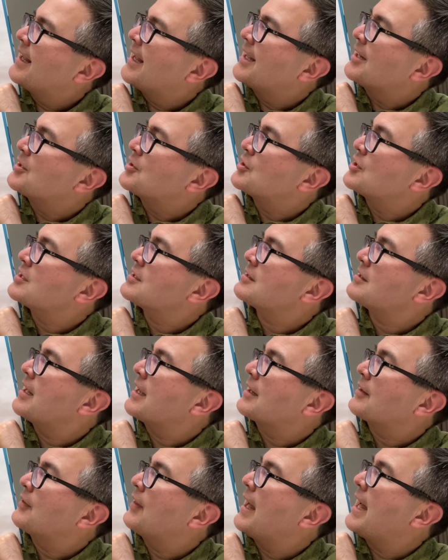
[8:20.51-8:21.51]
And just
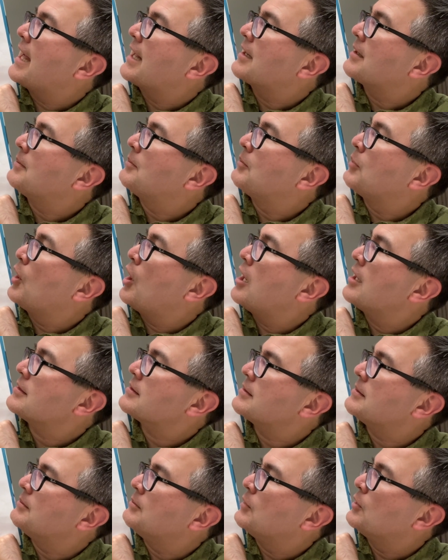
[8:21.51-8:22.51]
like that,
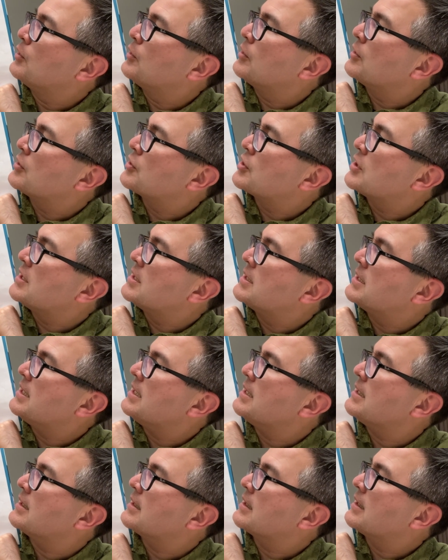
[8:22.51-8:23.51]
Blossom learned she
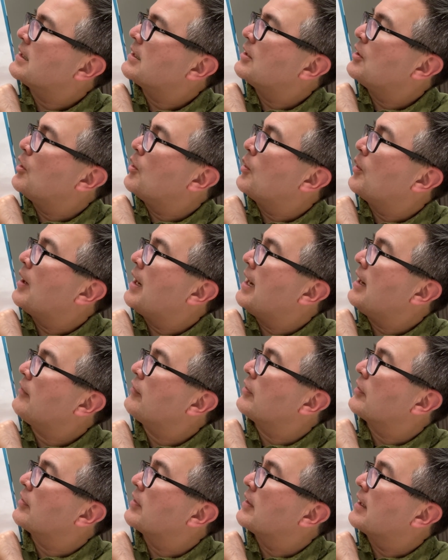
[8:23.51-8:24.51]
didn't know
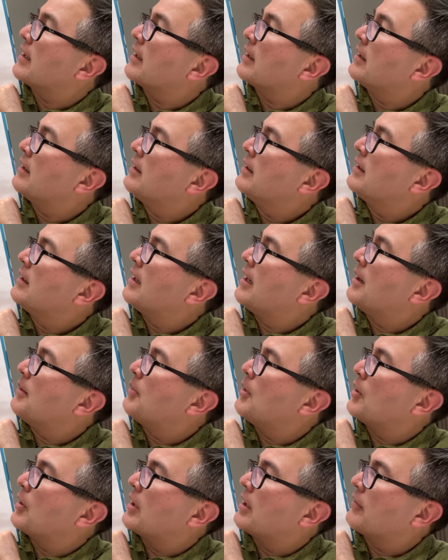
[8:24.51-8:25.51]
everything
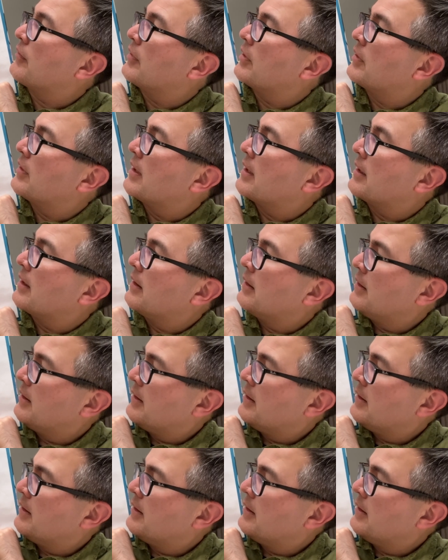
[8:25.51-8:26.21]
about everything.